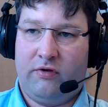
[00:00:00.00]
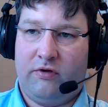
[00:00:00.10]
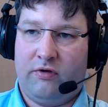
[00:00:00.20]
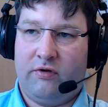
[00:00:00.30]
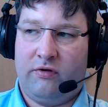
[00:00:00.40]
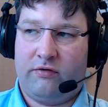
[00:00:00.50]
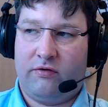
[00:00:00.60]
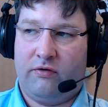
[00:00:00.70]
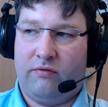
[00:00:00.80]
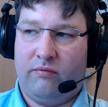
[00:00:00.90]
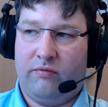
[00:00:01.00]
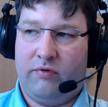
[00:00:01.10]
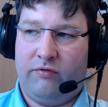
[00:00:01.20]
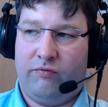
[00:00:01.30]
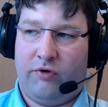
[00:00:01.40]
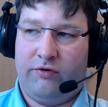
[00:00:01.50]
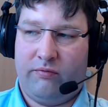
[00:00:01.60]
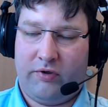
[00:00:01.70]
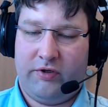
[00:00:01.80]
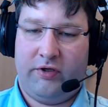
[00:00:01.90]
So on the
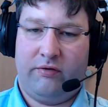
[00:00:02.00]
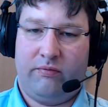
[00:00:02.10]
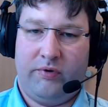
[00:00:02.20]
one hand,